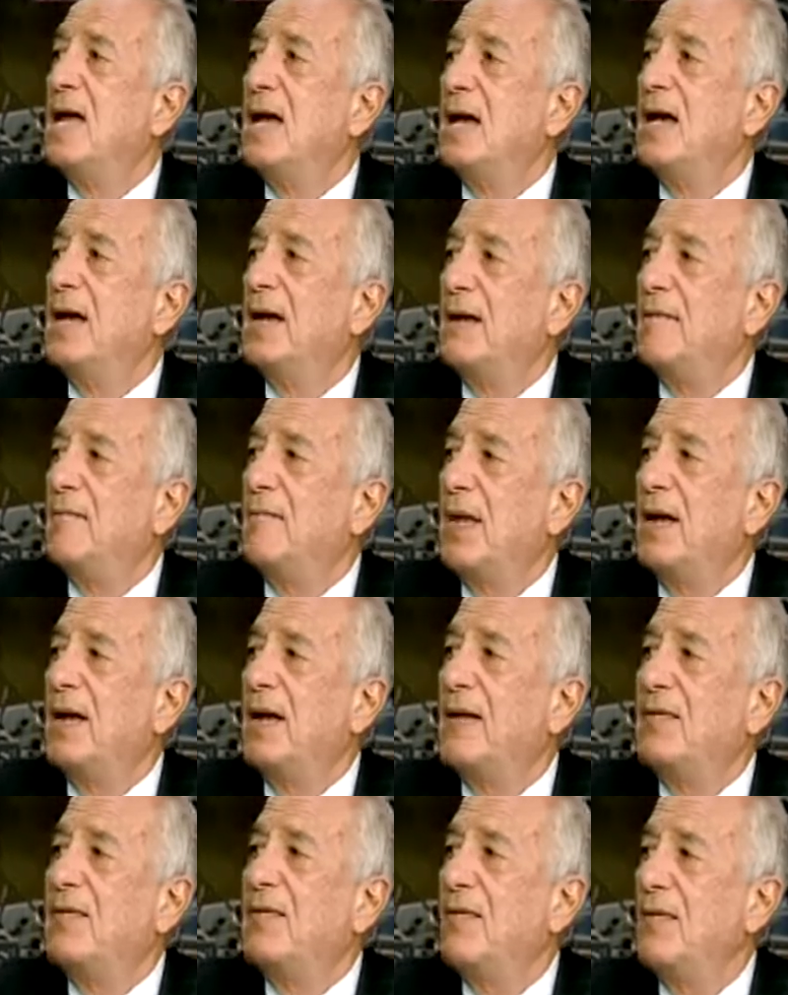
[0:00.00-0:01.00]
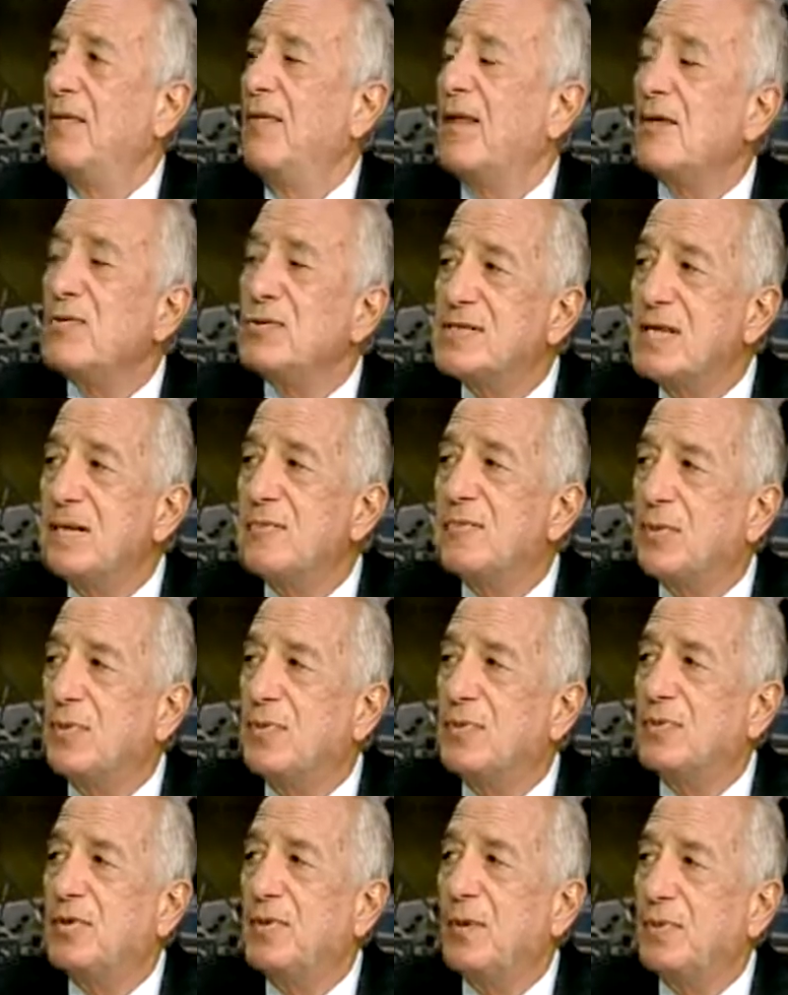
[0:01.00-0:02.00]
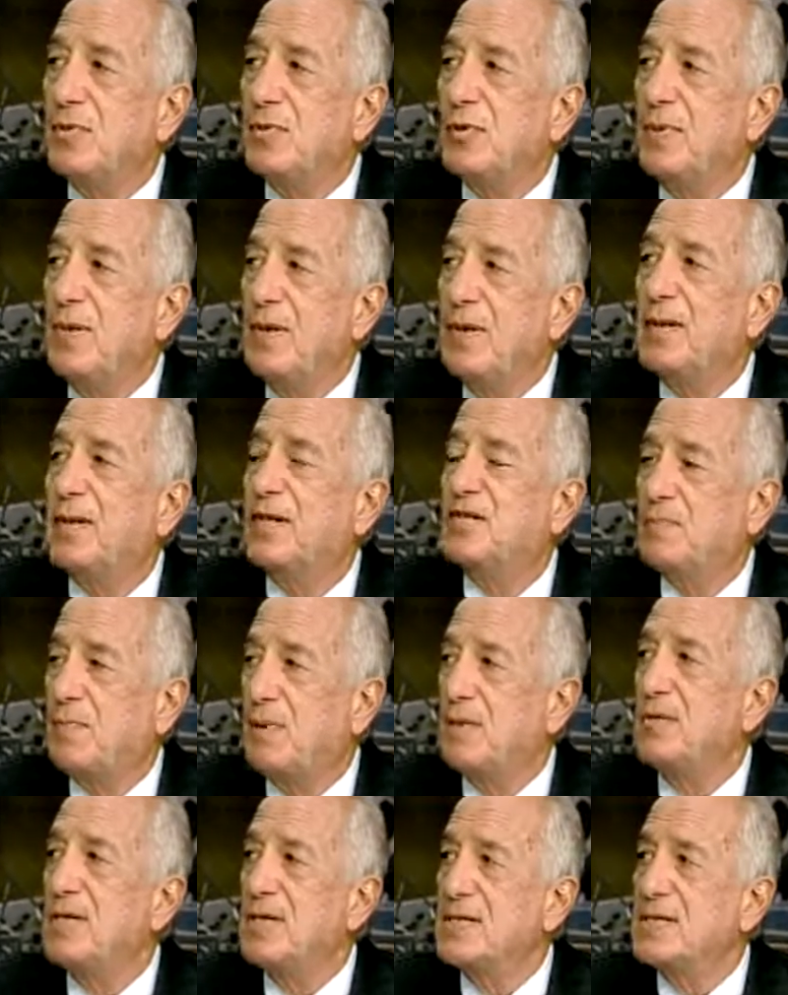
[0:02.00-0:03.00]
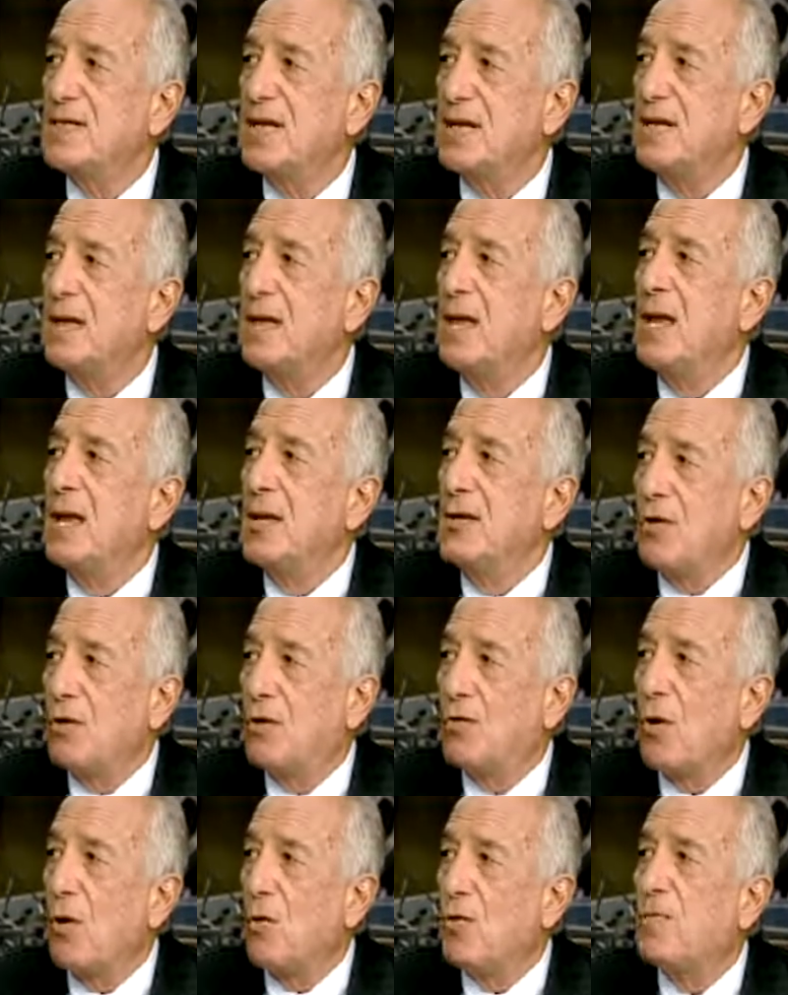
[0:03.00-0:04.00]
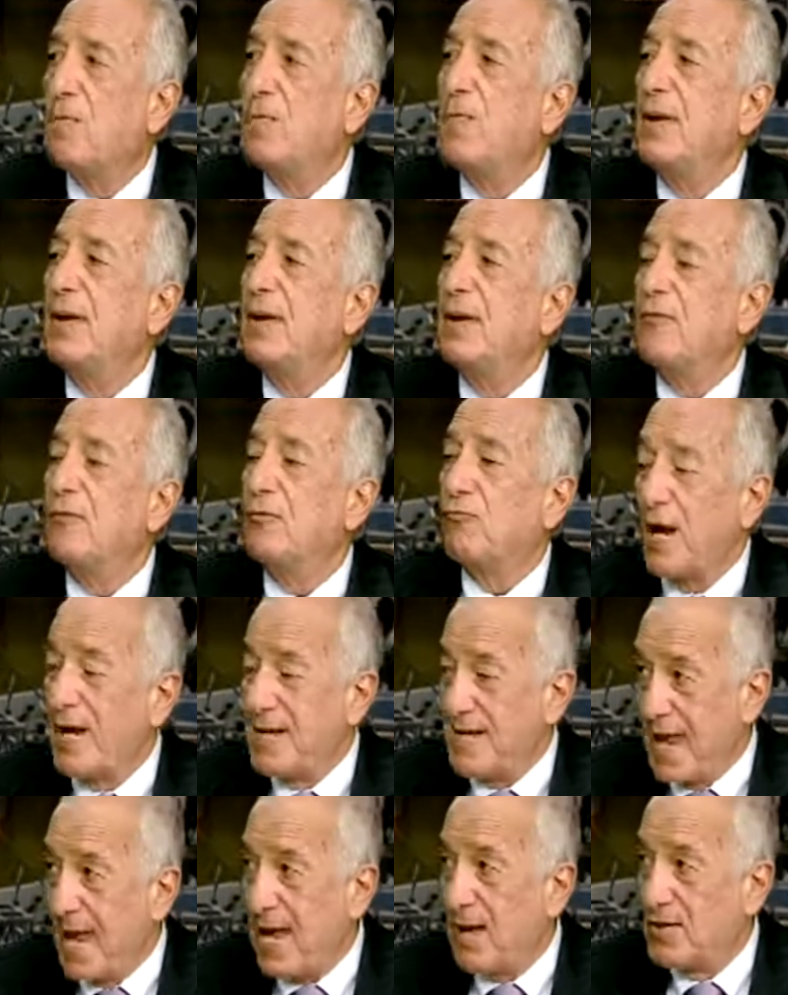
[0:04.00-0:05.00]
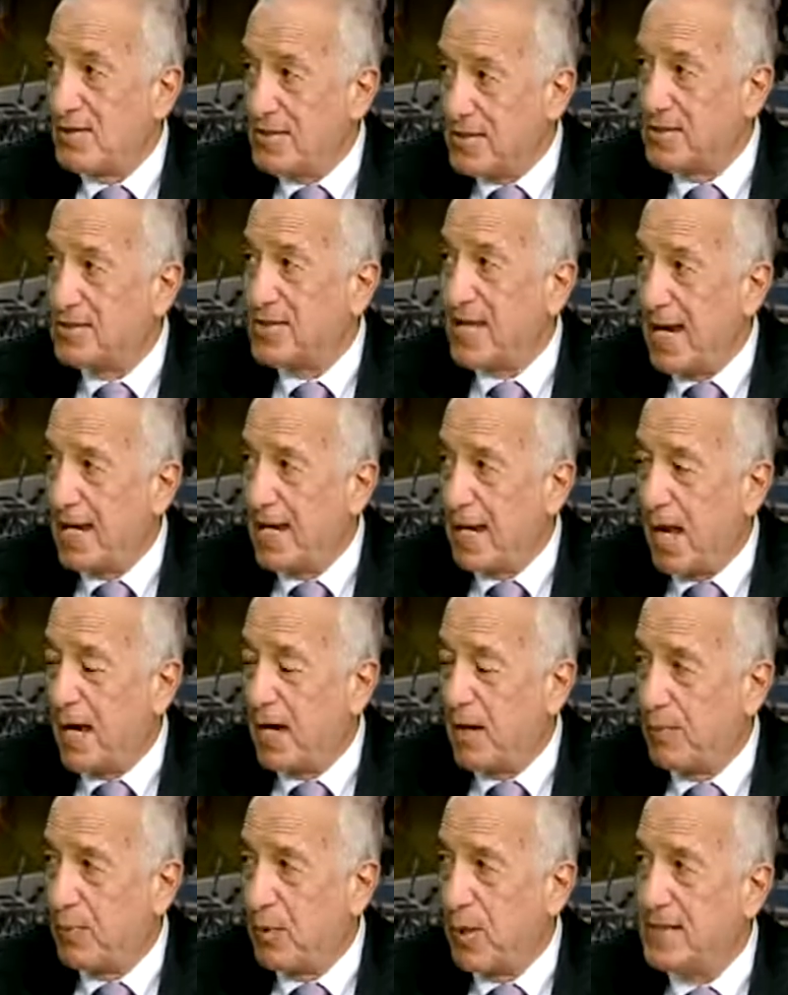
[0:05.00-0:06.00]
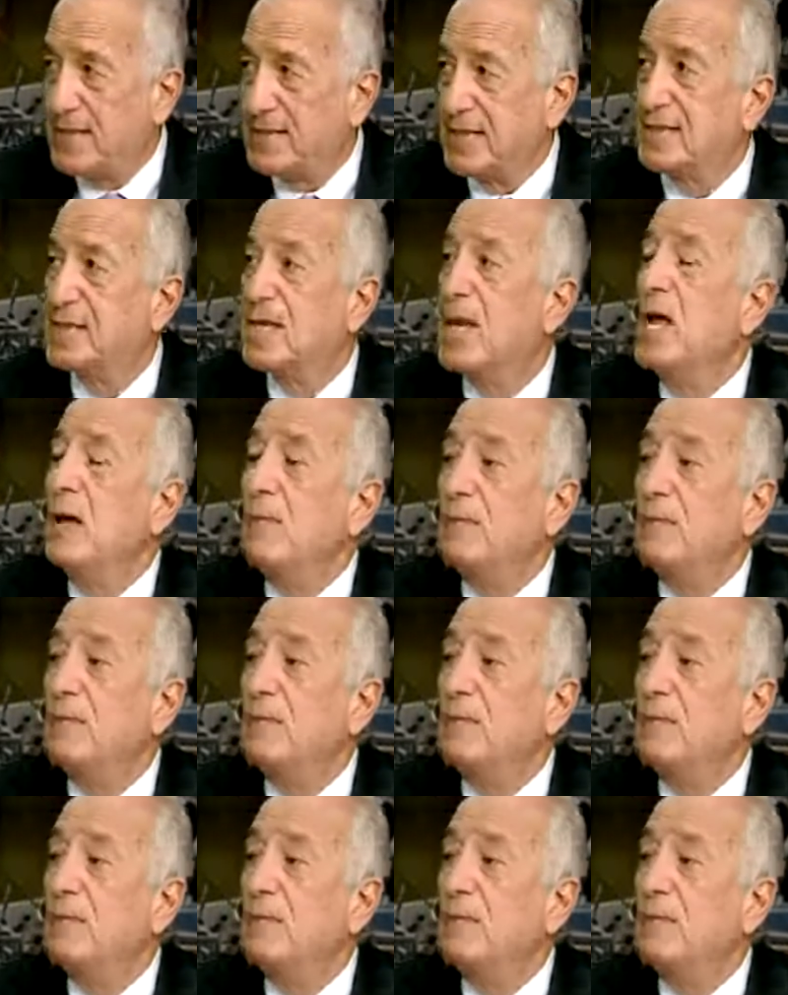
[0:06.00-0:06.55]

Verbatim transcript: uh, uh they don't seem to, to to, to be experiencing the growth uh, right now to sustain higher prices.